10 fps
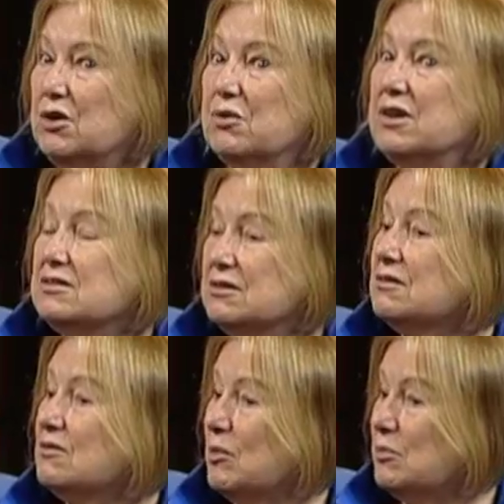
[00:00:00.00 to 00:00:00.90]
great deal
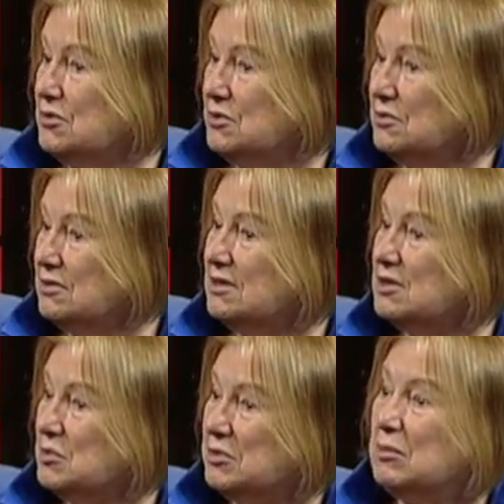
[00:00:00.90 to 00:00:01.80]
of opportunity
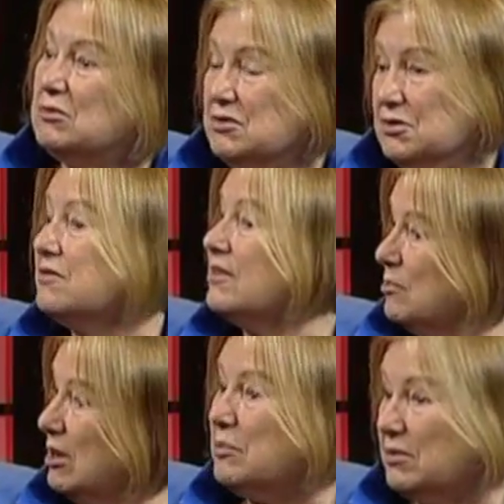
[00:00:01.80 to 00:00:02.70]
to be able to serve
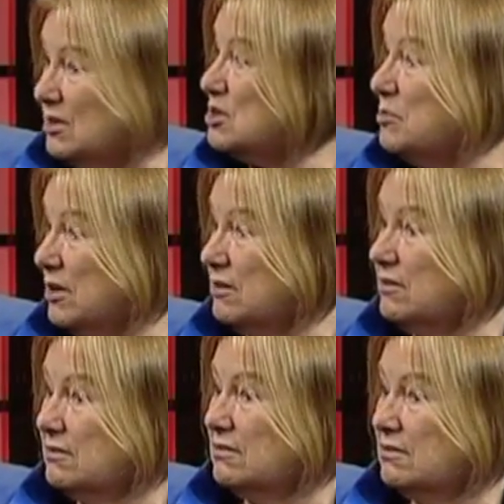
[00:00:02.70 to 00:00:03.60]
that population better.